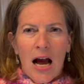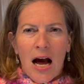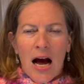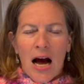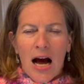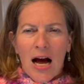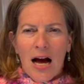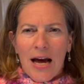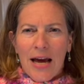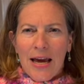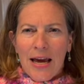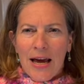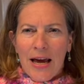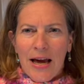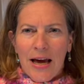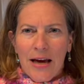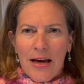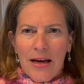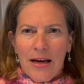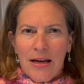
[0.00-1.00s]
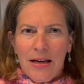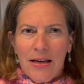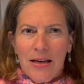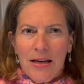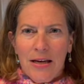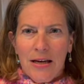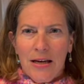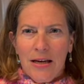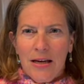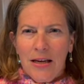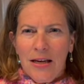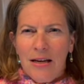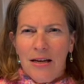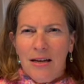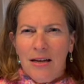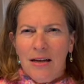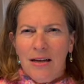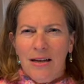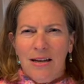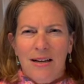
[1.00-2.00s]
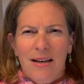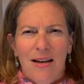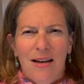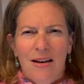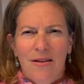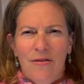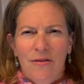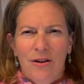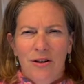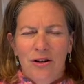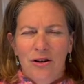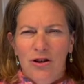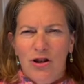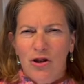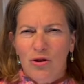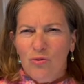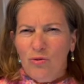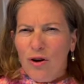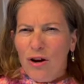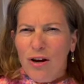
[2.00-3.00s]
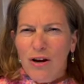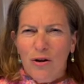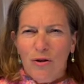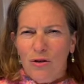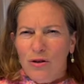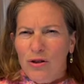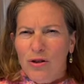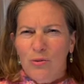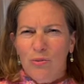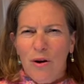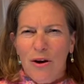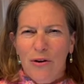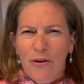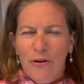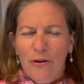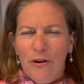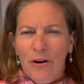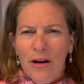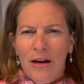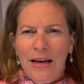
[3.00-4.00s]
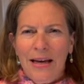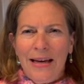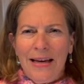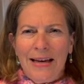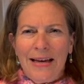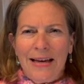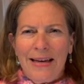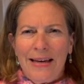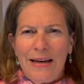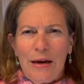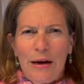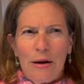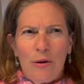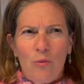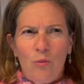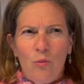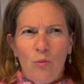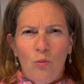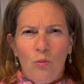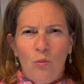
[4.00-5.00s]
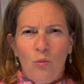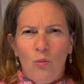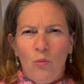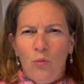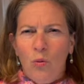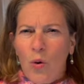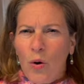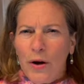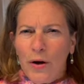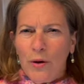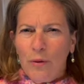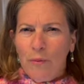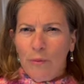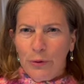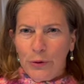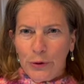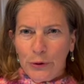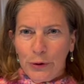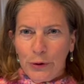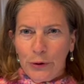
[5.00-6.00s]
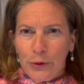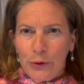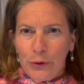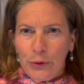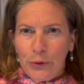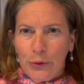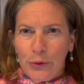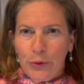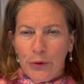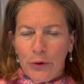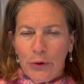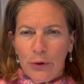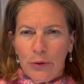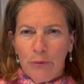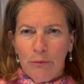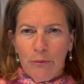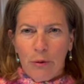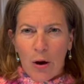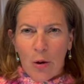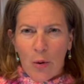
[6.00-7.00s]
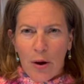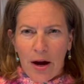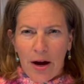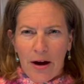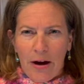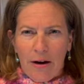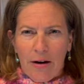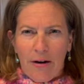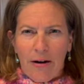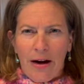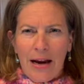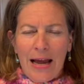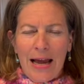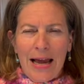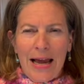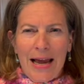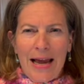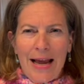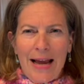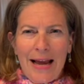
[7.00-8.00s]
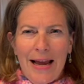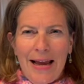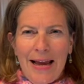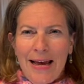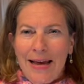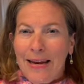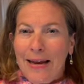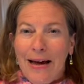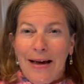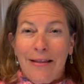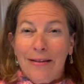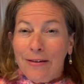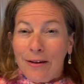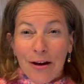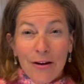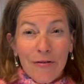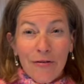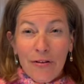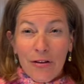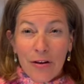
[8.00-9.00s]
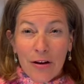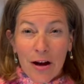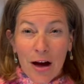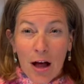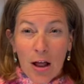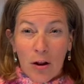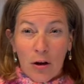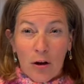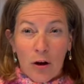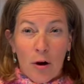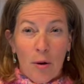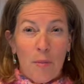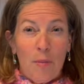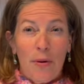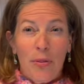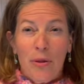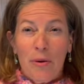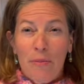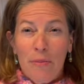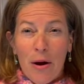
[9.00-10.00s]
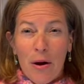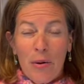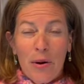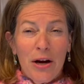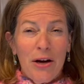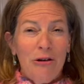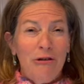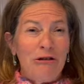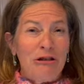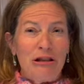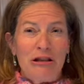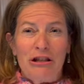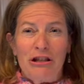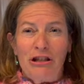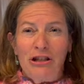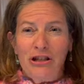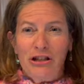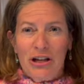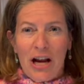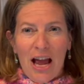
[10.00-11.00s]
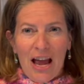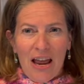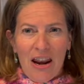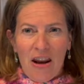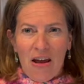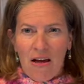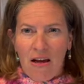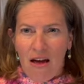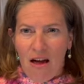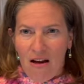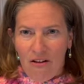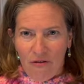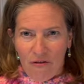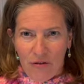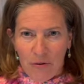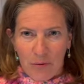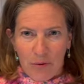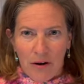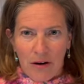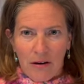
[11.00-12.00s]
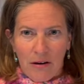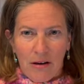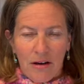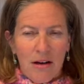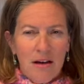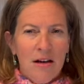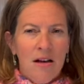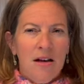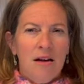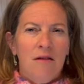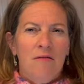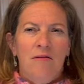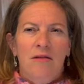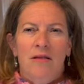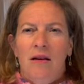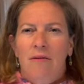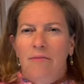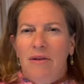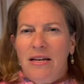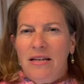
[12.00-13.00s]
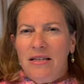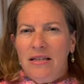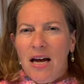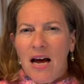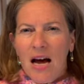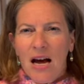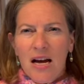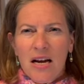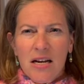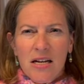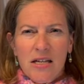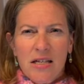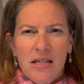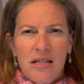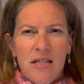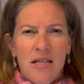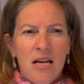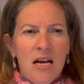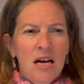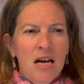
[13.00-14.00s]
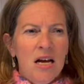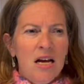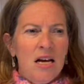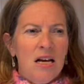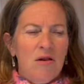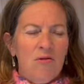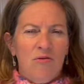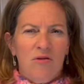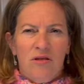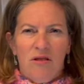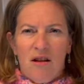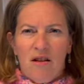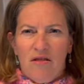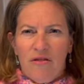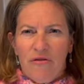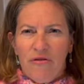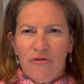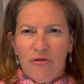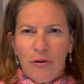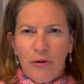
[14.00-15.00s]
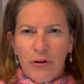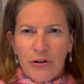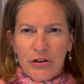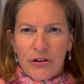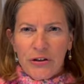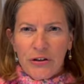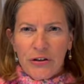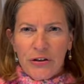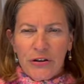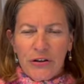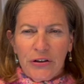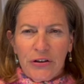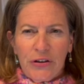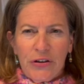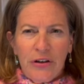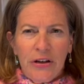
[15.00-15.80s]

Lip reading: I had knit kind of a shrug or a sweater in a royal blue mohair, and I loved the color, but the mohair just shed everywhere. It was on my tights, it was on the furniture,